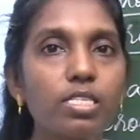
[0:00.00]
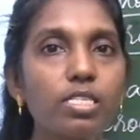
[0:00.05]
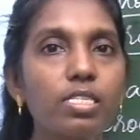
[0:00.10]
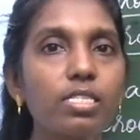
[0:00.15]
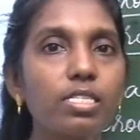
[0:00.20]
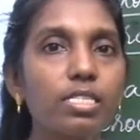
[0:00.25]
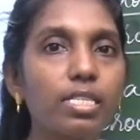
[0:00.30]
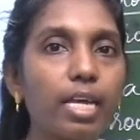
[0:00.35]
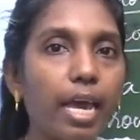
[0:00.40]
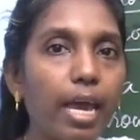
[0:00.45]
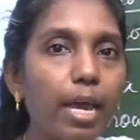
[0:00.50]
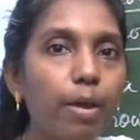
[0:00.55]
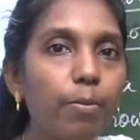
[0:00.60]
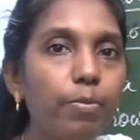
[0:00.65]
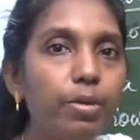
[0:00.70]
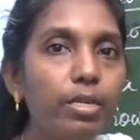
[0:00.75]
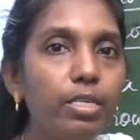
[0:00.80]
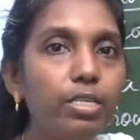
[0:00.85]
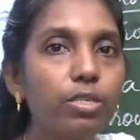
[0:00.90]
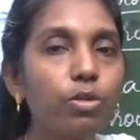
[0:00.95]
is
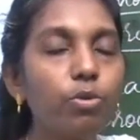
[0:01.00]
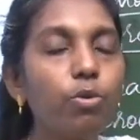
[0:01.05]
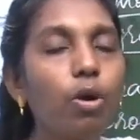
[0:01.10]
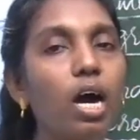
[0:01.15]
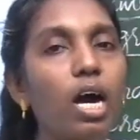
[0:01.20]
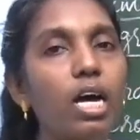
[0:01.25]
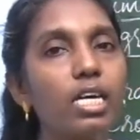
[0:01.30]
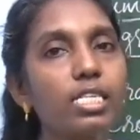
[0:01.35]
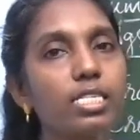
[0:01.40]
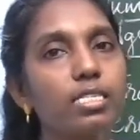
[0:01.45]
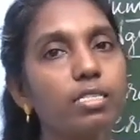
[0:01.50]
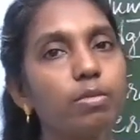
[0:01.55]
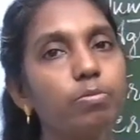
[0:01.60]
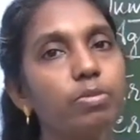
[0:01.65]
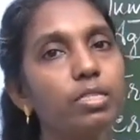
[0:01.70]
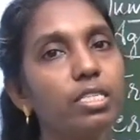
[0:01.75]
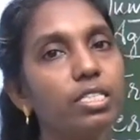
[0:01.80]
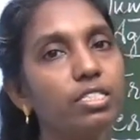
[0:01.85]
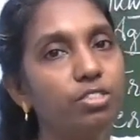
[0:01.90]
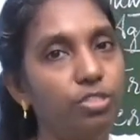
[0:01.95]
able to
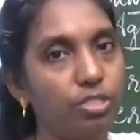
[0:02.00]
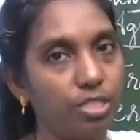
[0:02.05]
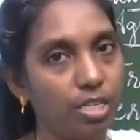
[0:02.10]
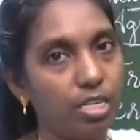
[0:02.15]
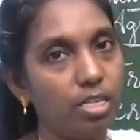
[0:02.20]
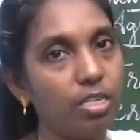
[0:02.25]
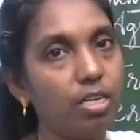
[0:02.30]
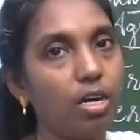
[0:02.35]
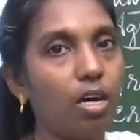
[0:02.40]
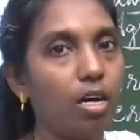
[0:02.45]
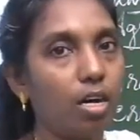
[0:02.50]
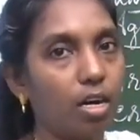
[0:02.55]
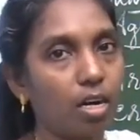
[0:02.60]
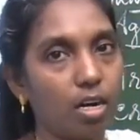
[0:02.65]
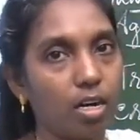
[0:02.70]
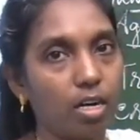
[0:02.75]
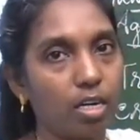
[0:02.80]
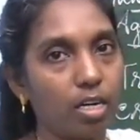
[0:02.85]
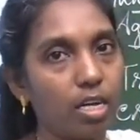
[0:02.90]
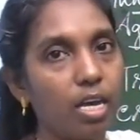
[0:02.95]
accept the gene or
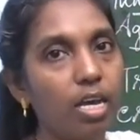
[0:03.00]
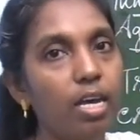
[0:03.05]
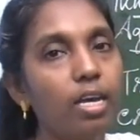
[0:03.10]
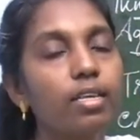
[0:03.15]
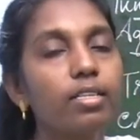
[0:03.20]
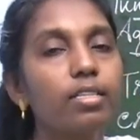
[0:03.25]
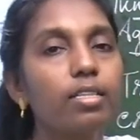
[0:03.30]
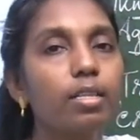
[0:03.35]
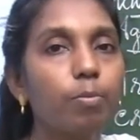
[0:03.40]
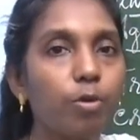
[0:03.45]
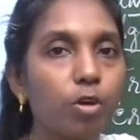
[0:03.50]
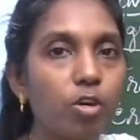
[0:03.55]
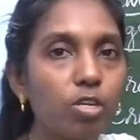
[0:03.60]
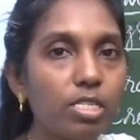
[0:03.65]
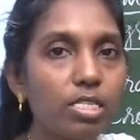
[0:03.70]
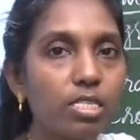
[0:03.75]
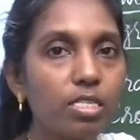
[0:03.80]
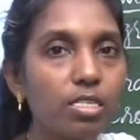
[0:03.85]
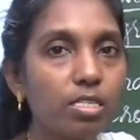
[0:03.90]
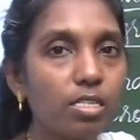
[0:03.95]
not. The
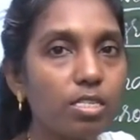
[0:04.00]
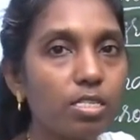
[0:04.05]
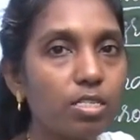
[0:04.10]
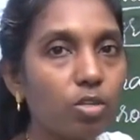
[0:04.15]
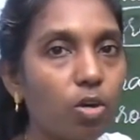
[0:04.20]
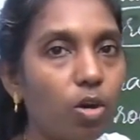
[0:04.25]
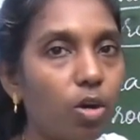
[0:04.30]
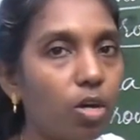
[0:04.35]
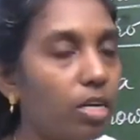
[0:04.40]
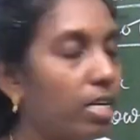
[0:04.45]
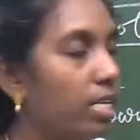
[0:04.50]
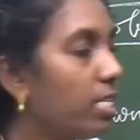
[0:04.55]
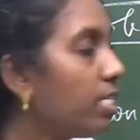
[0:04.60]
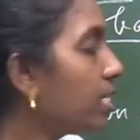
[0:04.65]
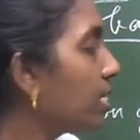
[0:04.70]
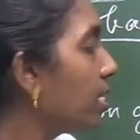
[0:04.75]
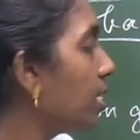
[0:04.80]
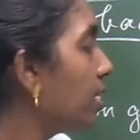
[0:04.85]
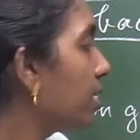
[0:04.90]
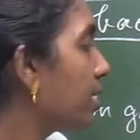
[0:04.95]
process is called
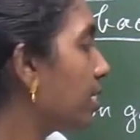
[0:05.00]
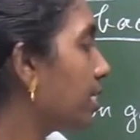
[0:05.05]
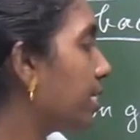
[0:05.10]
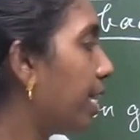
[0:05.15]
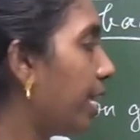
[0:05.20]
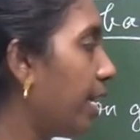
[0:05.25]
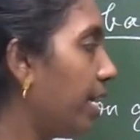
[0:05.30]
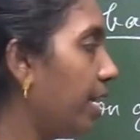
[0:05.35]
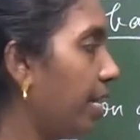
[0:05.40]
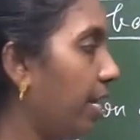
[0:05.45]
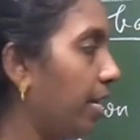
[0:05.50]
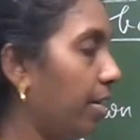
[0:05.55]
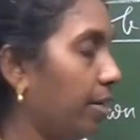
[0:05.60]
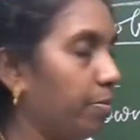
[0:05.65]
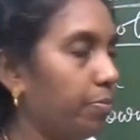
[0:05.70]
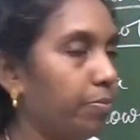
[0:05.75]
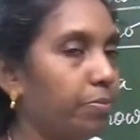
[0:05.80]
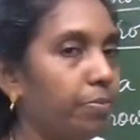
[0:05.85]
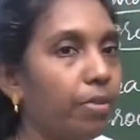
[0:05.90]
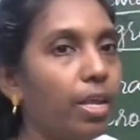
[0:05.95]
as
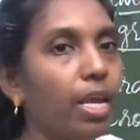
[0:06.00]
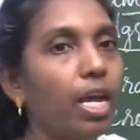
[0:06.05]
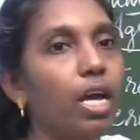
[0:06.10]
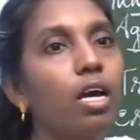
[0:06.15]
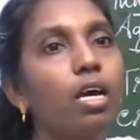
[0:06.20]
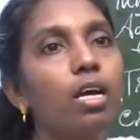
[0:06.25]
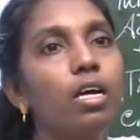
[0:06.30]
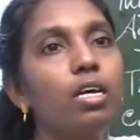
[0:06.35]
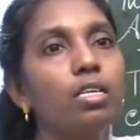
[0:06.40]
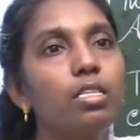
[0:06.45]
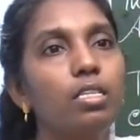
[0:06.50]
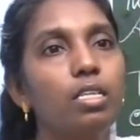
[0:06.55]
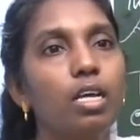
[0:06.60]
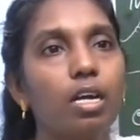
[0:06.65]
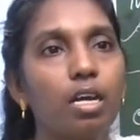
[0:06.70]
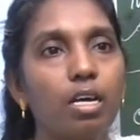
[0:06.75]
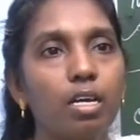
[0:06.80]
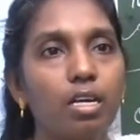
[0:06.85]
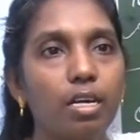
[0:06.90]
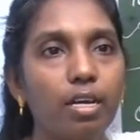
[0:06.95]
screening.
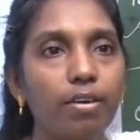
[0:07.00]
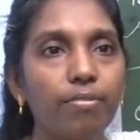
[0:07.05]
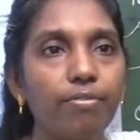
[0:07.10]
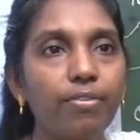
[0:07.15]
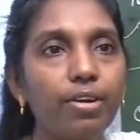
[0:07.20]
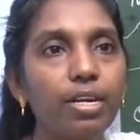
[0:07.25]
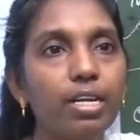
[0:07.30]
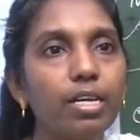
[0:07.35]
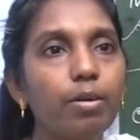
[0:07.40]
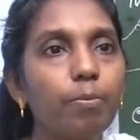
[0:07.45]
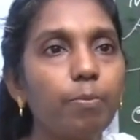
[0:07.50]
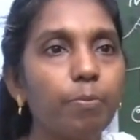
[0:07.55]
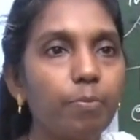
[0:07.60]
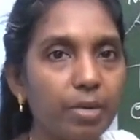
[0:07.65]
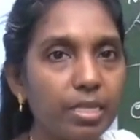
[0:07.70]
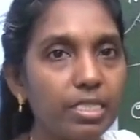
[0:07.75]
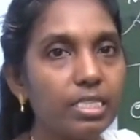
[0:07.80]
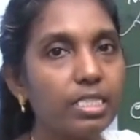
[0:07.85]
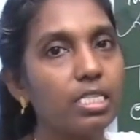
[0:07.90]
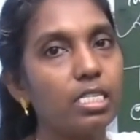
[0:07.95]
There are different
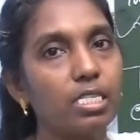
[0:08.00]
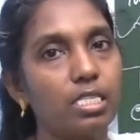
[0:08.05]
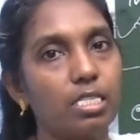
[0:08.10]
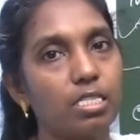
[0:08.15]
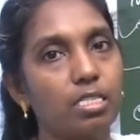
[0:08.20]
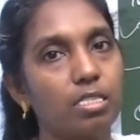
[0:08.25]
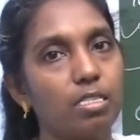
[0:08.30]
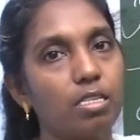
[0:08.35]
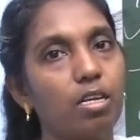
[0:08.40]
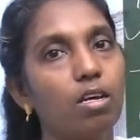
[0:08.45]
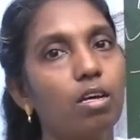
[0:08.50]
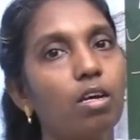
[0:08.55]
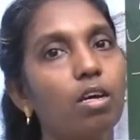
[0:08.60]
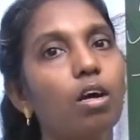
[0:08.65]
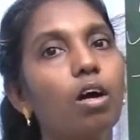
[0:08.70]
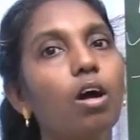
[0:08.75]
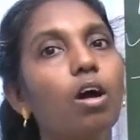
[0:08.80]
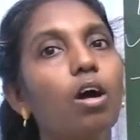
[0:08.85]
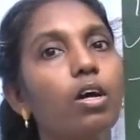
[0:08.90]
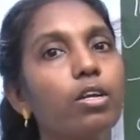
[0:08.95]
methods
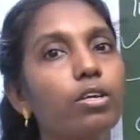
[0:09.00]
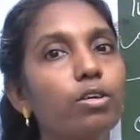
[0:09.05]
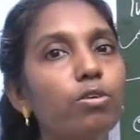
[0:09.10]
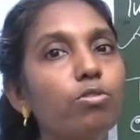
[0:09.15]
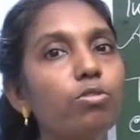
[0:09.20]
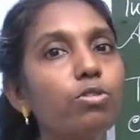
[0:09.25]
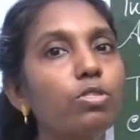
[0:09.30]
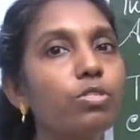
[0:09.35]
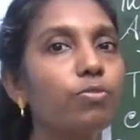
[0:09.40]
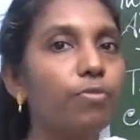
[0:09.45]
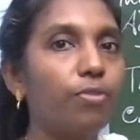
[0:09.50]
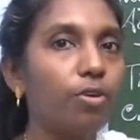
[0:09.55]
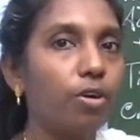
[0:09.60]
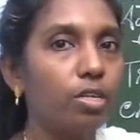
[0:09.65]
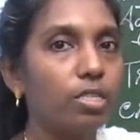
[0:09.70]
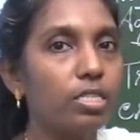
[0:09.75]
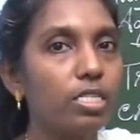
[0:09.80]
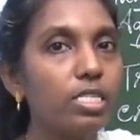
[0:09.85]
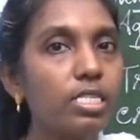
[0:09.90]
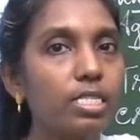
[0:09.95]
are used for
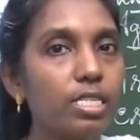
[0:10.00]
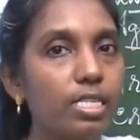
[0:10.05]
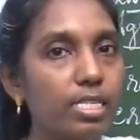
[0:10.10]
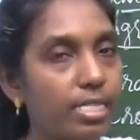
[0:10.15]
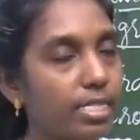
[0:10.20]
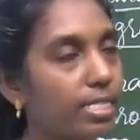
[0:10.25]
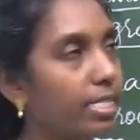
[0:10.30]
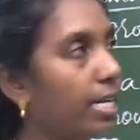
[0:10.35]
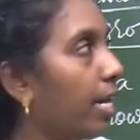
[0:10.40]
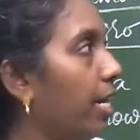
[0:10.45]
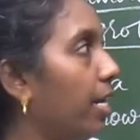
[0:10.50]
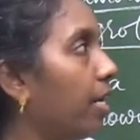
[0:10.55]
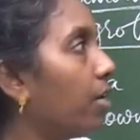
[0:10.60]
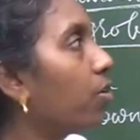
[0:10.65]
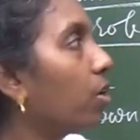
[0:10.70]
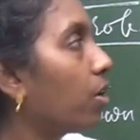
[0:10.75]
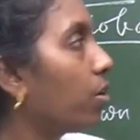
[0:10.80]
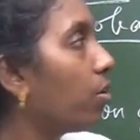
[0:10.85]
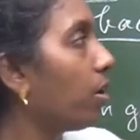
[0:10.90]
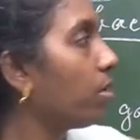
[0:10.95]
this screening. You
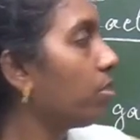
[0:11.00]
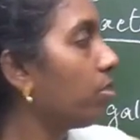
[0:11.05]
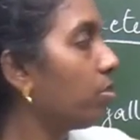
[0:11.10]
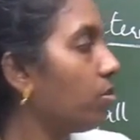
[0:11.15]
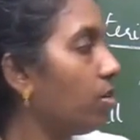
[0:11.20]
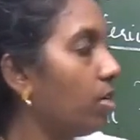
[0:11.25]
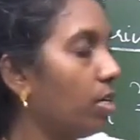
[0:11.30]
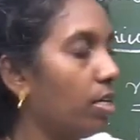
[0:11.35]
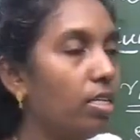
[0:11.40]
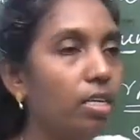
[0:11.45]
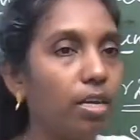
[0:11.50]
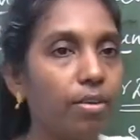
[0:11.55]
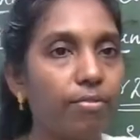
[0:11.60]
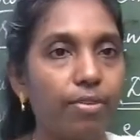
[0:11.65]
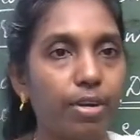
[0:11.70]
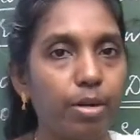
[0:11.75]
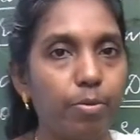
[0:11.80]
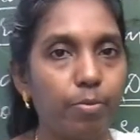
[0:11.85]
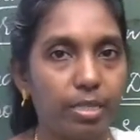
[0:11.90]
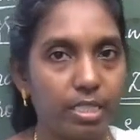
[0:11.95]
are going to learn
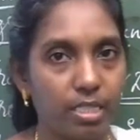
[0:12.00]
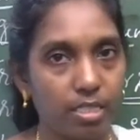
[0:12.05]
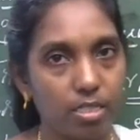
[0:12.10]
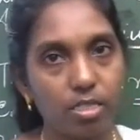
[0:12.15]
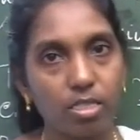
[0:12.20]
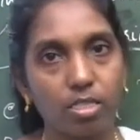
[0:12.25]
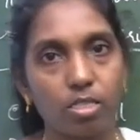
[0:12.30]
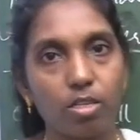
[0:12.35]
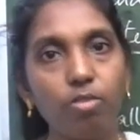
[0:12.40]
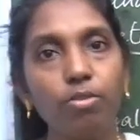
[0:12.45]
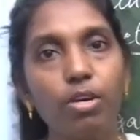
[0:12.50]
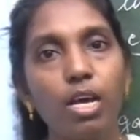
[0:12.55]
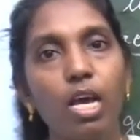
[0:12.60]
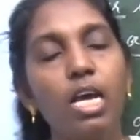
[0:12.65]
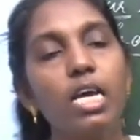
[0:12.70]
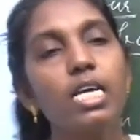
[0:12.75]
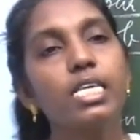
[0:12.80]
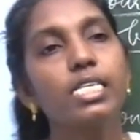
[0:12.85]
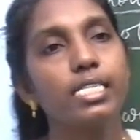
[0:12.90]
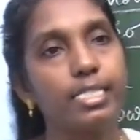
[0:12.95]
different methods of
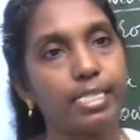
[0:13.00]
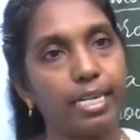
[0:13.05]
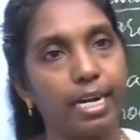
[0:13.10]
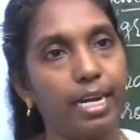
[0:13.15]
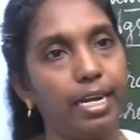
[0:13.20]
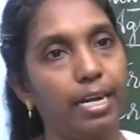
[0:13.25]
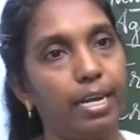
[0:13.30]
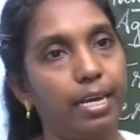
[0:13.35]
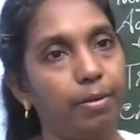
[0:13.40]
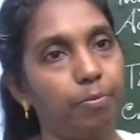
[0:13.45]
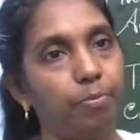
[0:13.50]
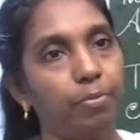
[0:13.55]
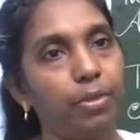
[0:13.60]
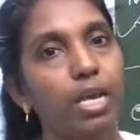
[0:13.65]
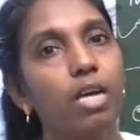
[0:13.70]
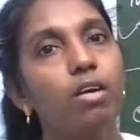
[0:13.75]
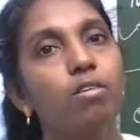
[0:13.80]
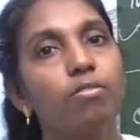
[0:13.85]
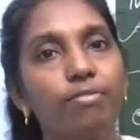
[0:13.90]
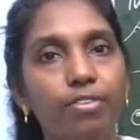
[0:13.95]
screening.
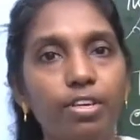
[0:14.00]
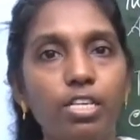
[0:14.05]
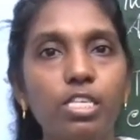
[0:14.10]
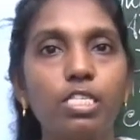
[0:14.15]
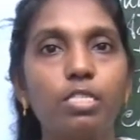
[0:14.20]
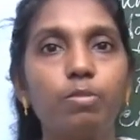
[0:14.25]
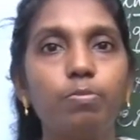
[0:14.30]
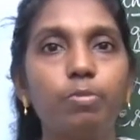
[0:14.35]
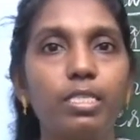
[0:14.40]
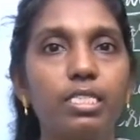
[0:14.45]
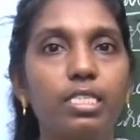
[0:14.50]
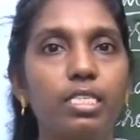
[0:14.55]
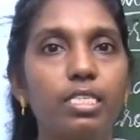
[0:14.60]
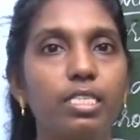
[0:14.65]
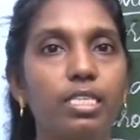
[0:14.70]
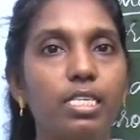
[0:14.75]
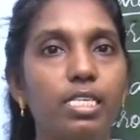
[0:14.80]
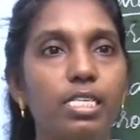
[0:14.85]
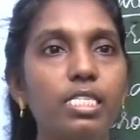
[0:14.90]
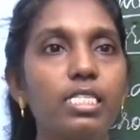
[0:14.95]
First
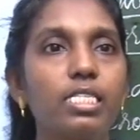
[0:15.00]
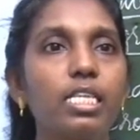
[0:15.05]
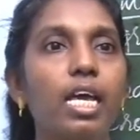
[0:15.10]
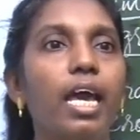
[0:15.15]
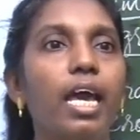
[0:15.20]
method is